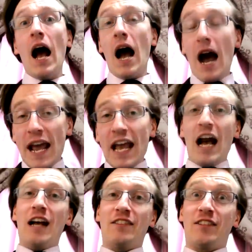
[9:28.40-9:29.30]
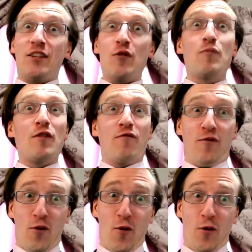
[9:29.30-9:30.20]
"I asked you
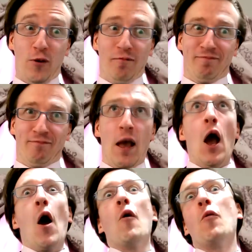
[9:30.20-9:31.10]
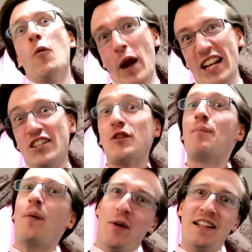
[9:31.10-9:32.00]
before, which
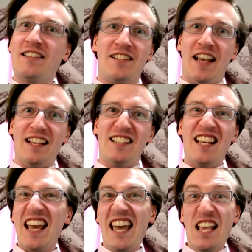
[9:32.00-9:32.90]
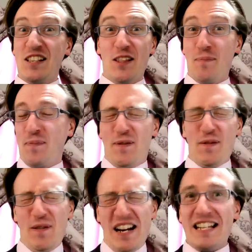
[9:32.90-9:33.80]
princess is the
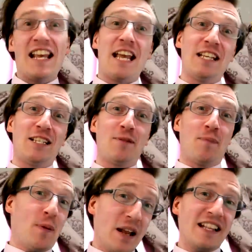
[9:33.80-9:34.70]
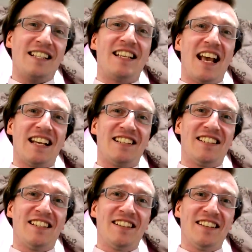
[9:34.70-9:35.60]
prettiest
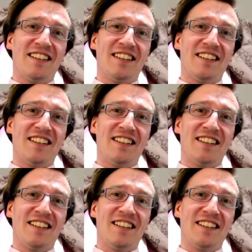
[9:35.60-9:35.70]
princess?"